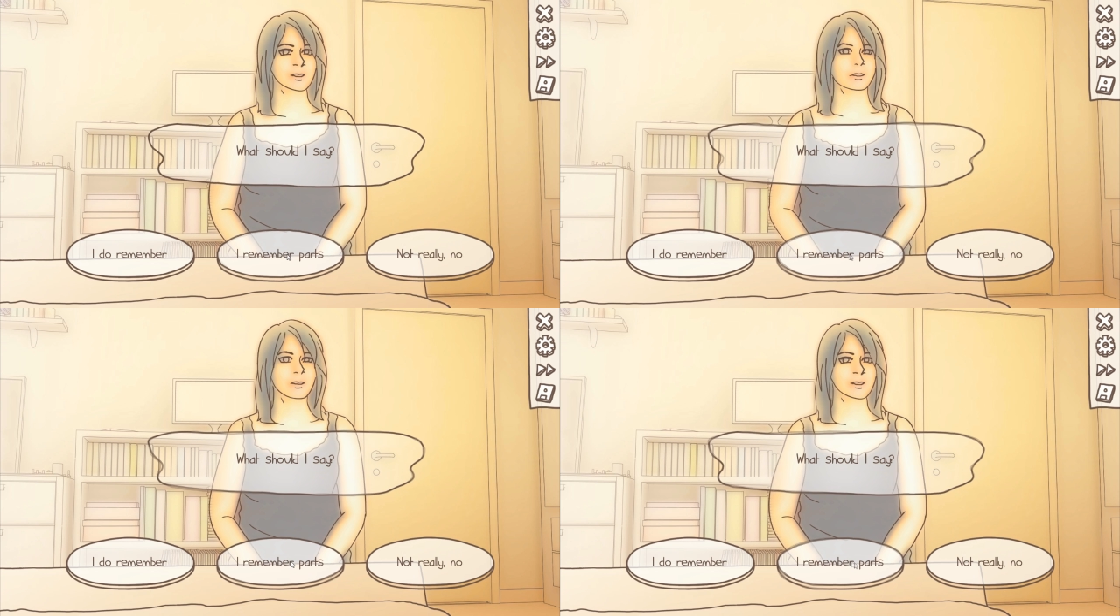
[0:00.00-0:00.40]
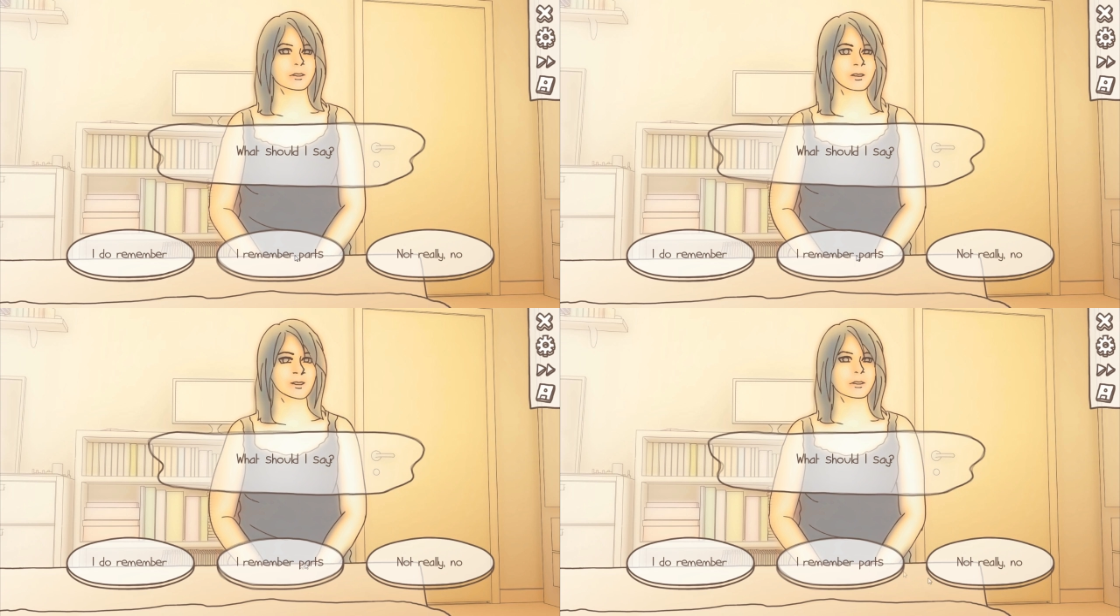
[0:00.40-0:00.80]
Be uh,
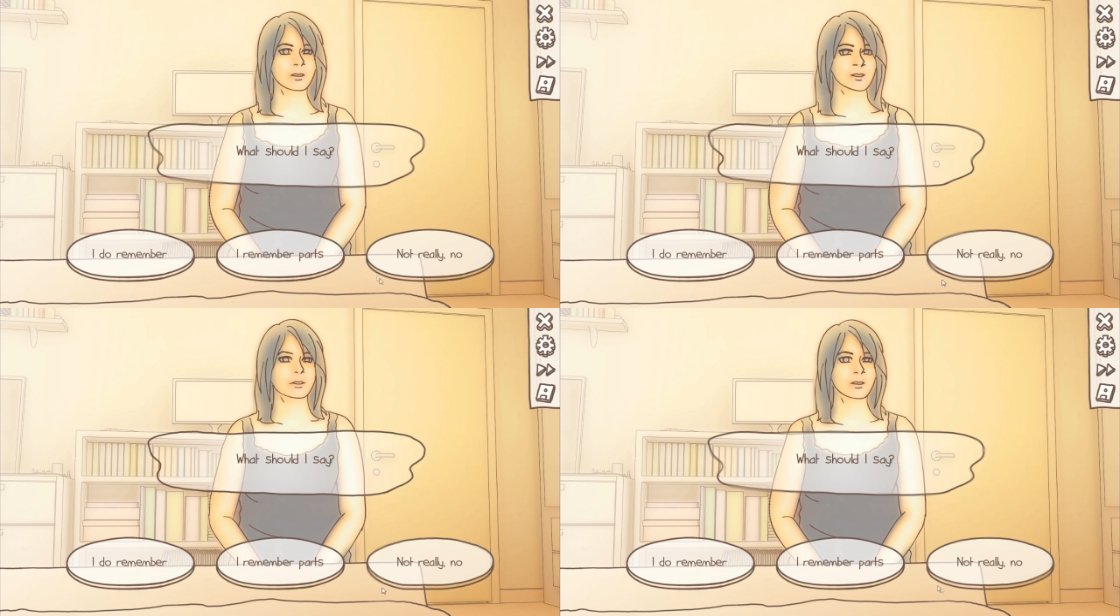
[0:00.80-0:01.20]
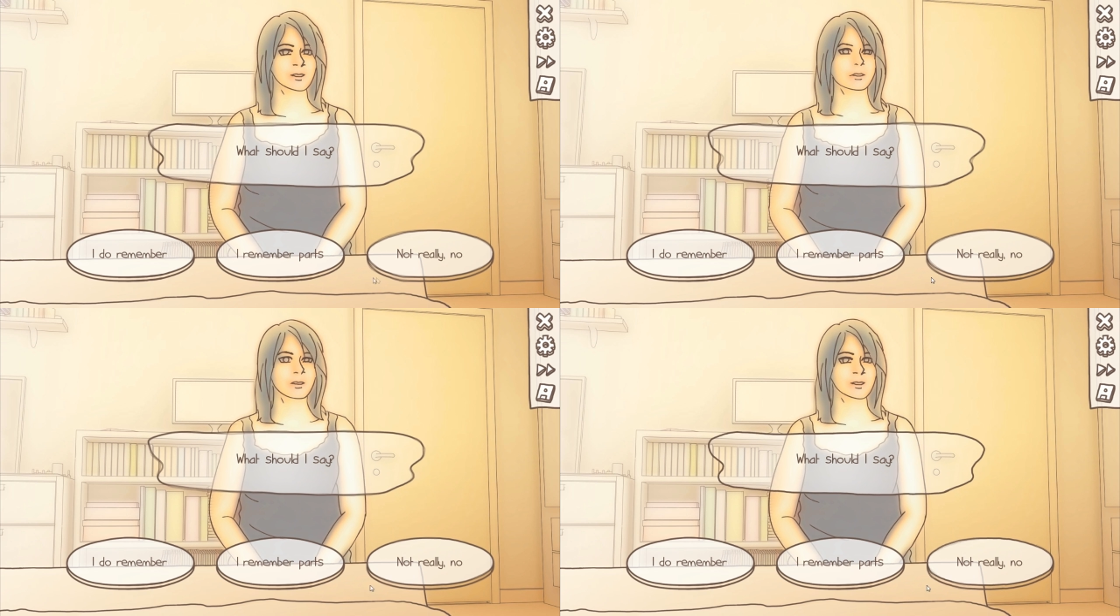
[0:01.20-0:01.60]
honest. You've got to be
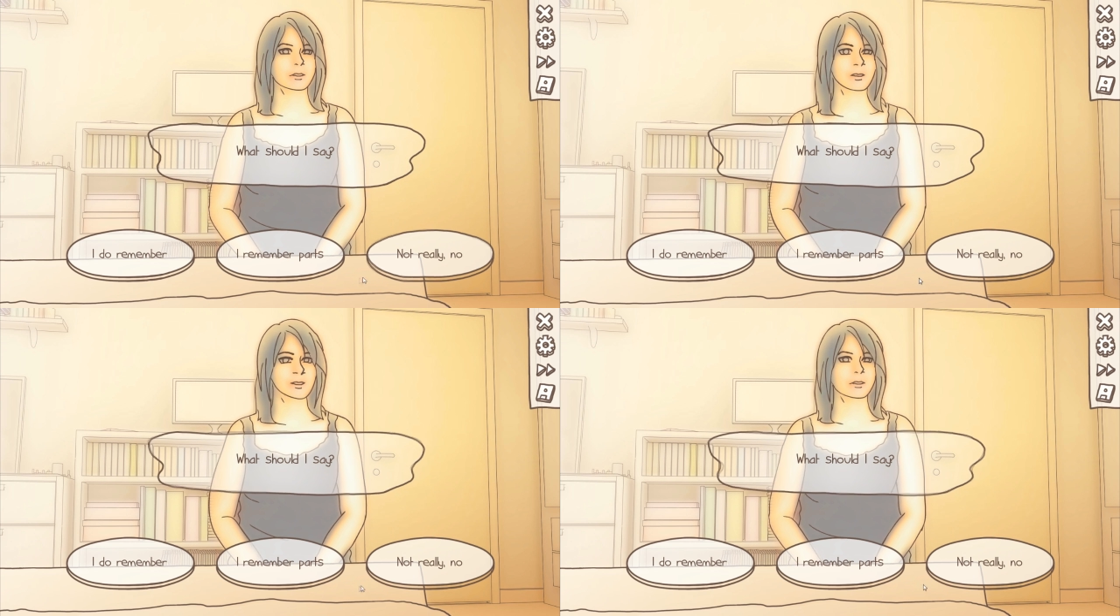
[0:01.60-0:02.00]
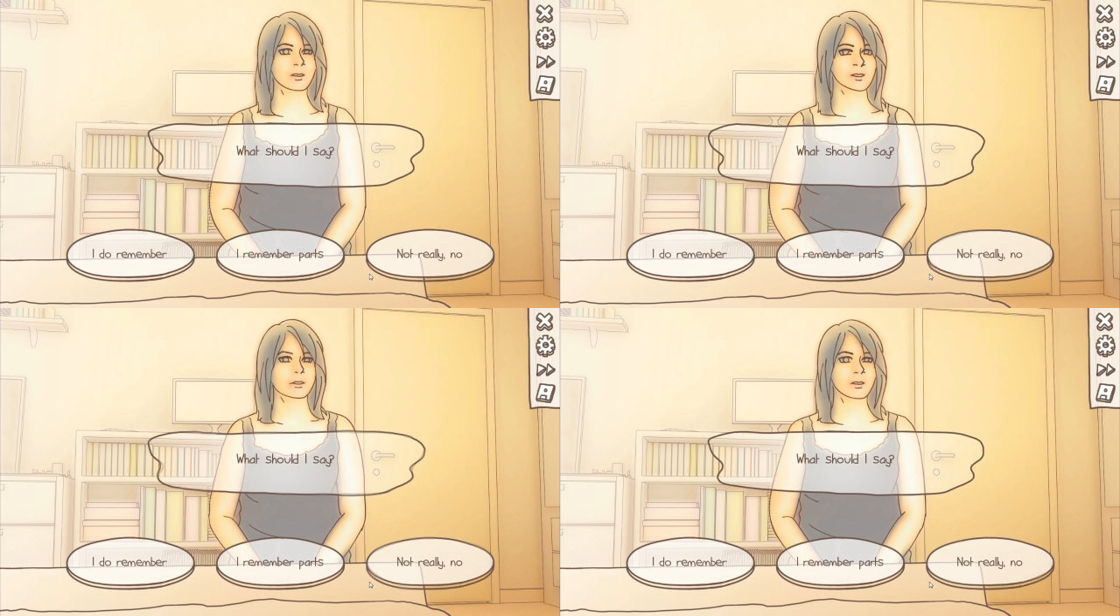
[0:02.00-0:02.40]
honest, because trust
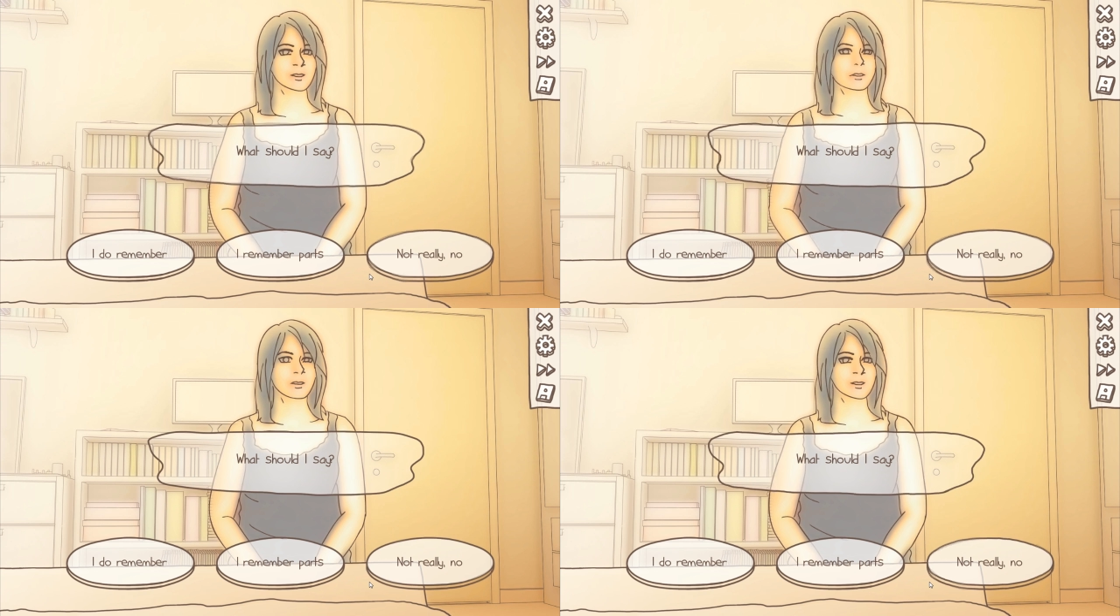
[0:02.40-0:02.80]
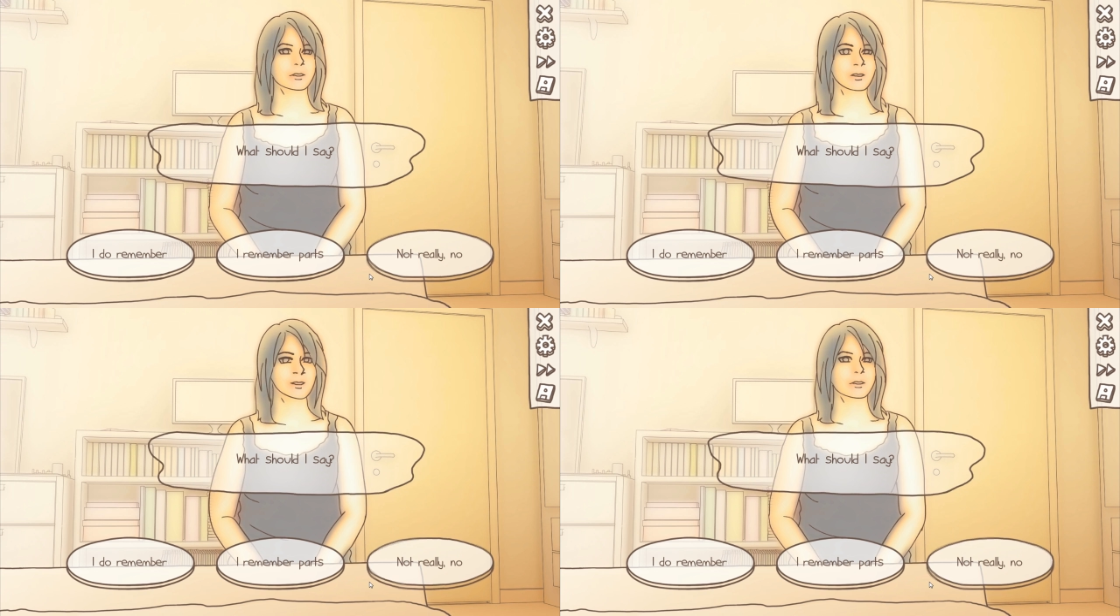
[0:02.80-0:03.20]
me, girls oh,
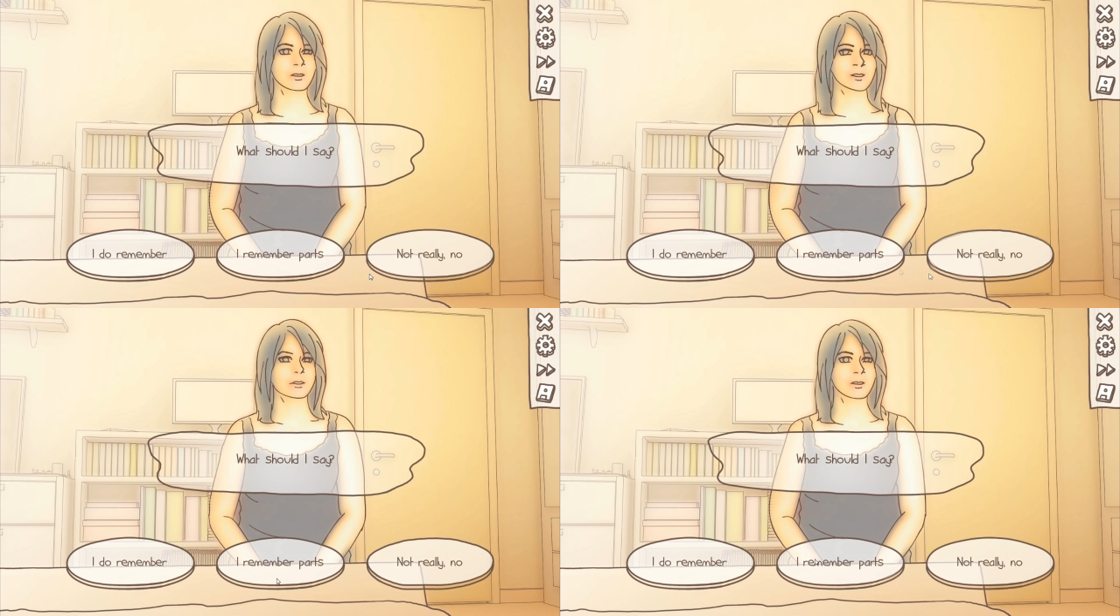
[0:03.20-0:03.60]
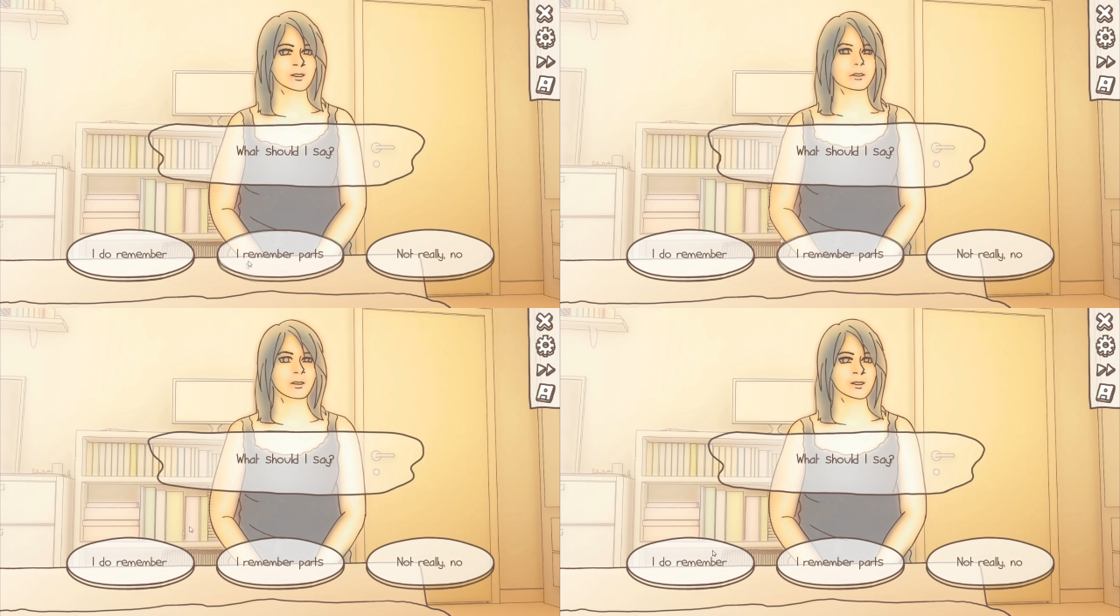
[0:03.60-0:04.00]
know she, will when catch,
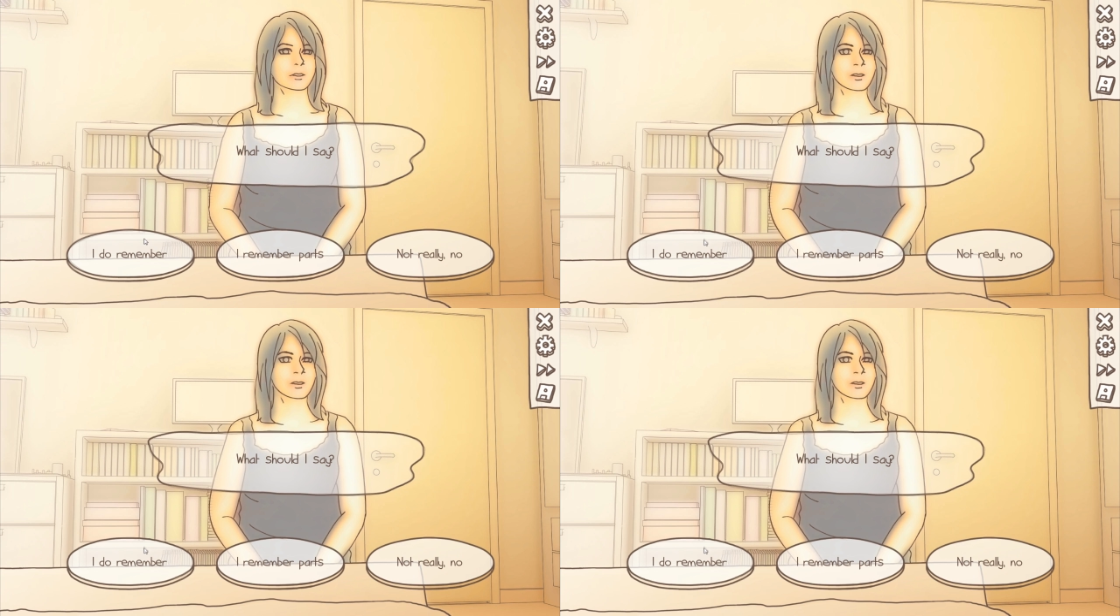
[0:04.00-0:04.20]
they're lying. Like, if